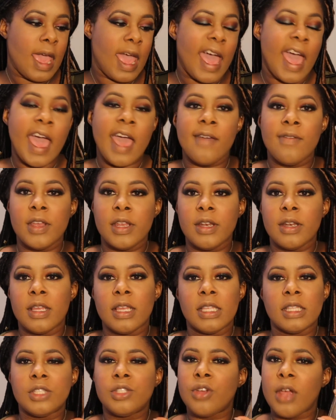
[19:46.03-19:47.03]
I haven't
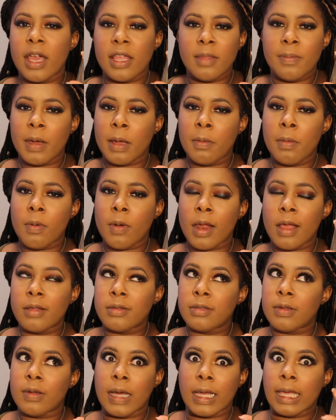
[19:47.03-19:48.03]
tried the Bobbi
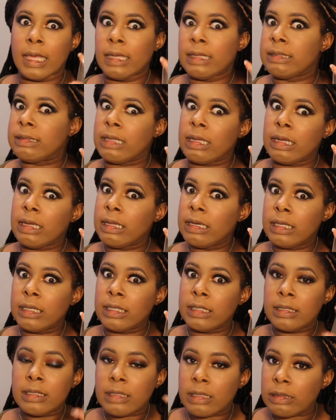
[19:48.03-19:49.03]
Brown, so I can't say it
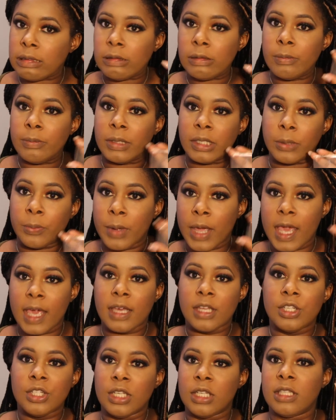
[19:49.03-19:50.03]
is, but the
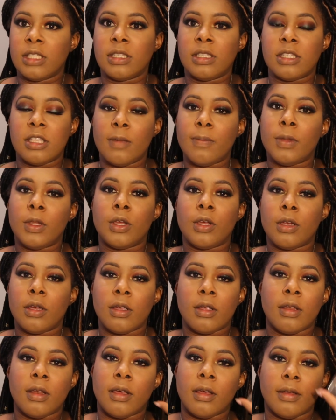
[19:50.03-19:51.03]
packaging's similar,
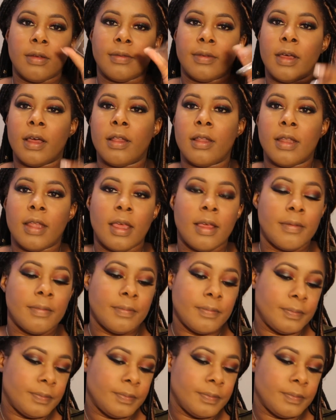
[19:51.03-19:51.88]
you know, all that.